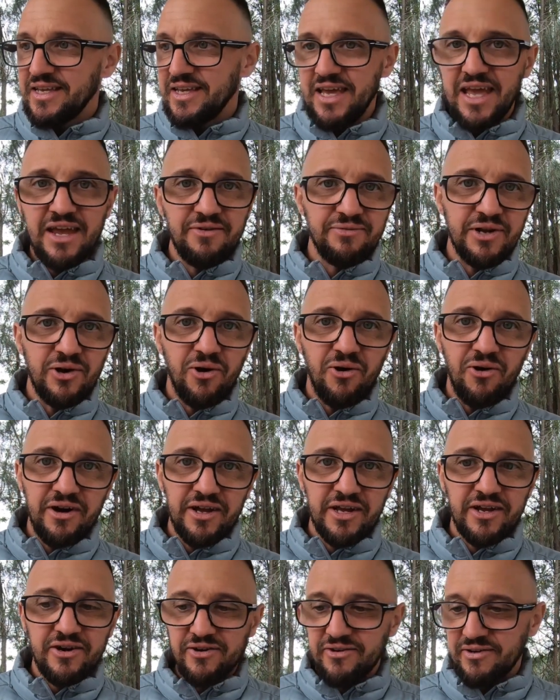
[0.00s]
every
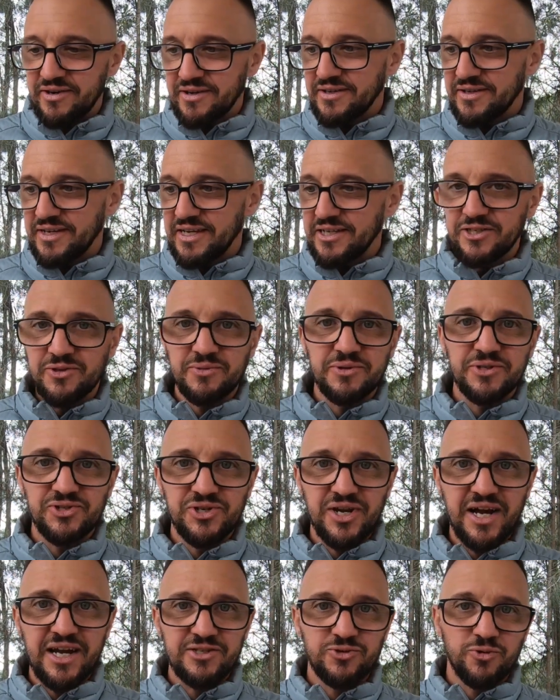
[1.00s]
hiker needs to
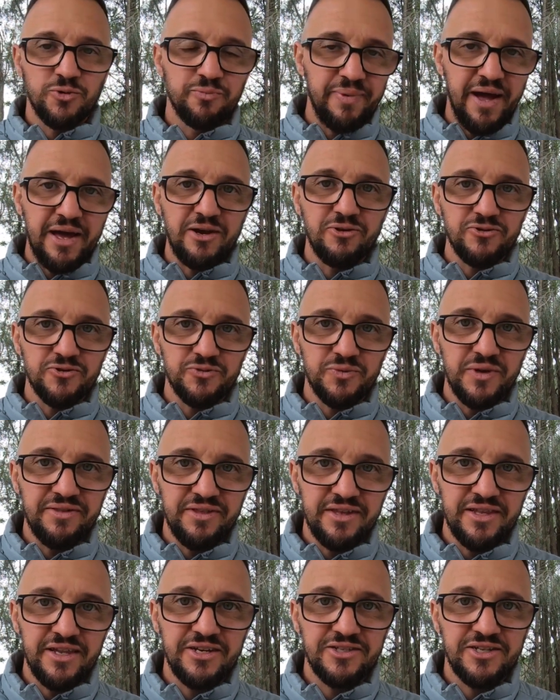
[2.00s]
adjust or battles with
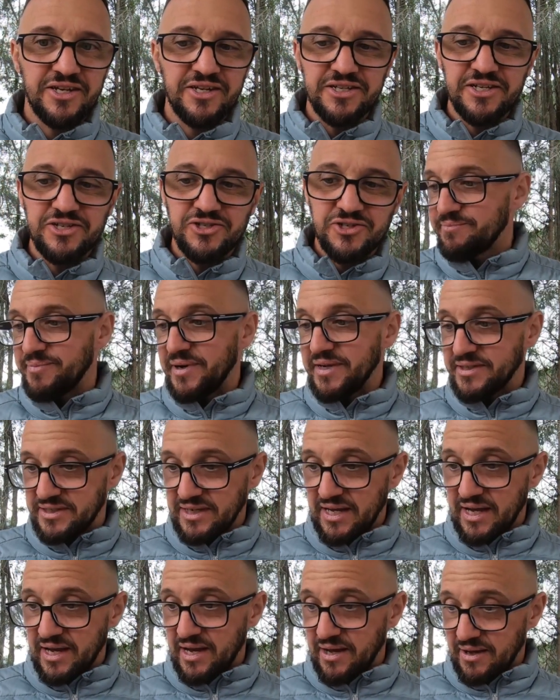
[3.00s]
in those conditions. But
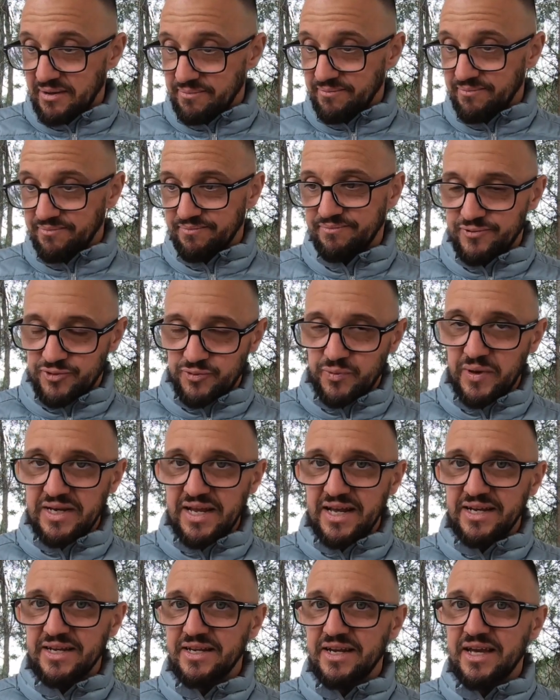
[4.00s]
sweaty
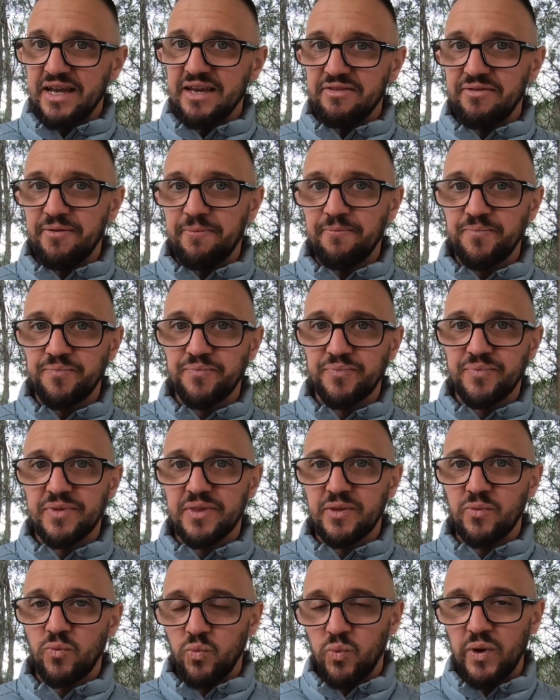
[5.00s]
underneath,
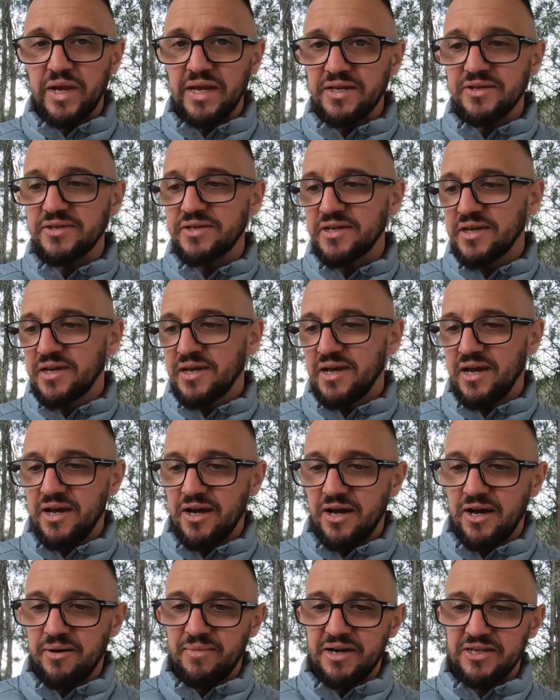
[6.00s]
wind,
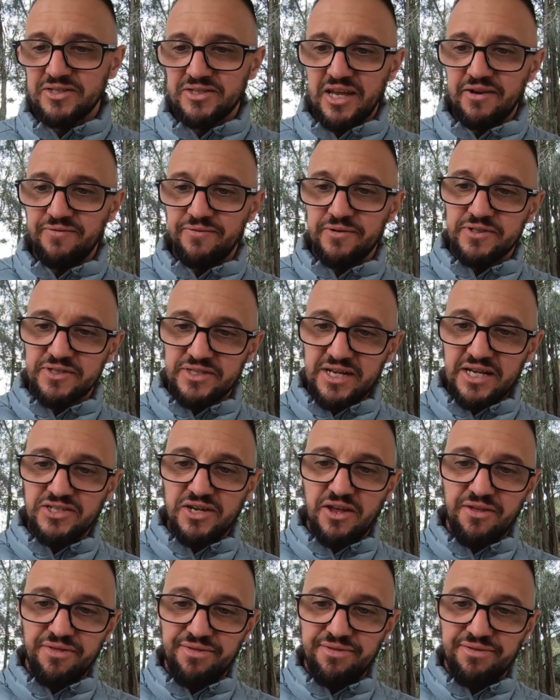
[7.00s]
I must say, for such
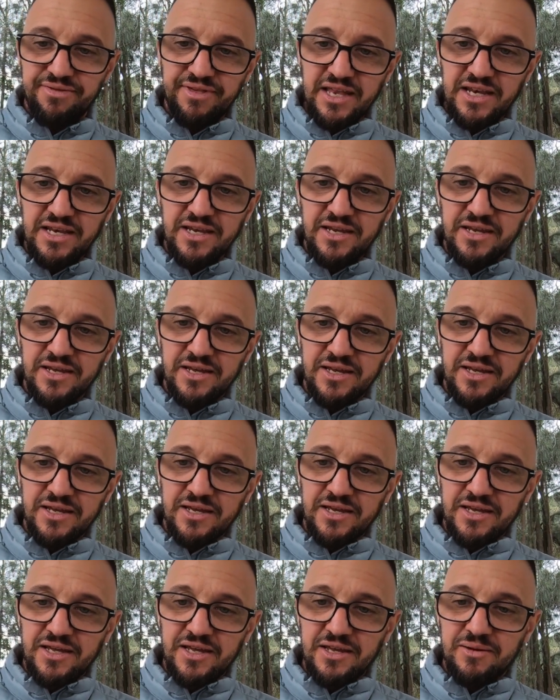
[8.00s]
a thin
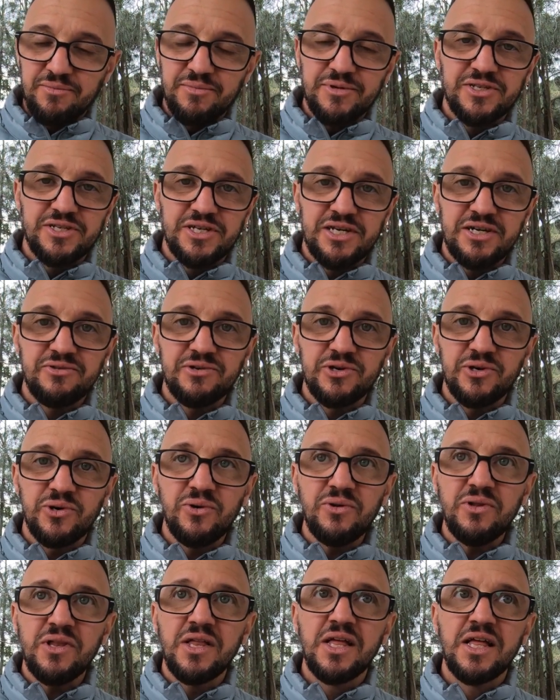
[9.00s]

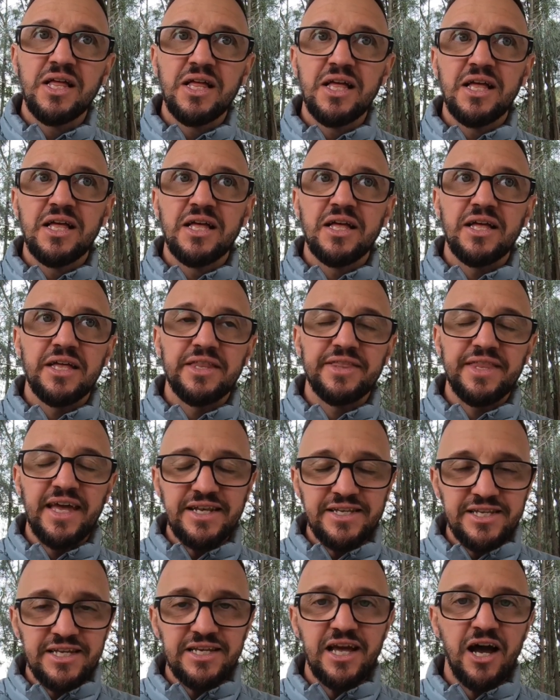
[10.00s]
material, they
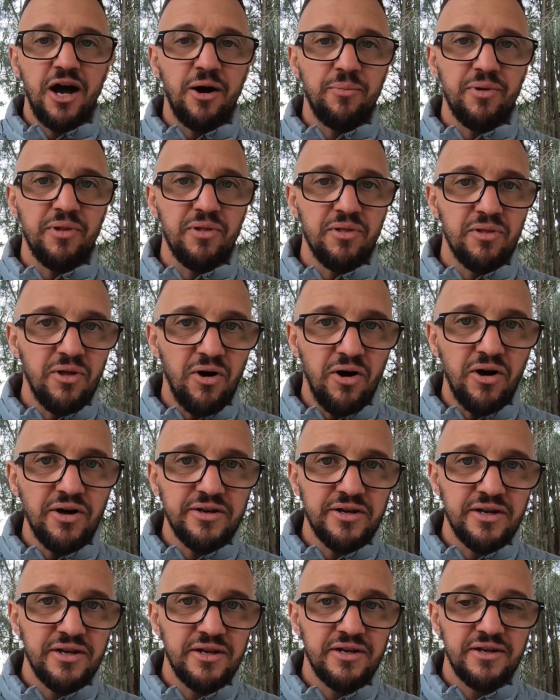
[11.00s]
did help a lot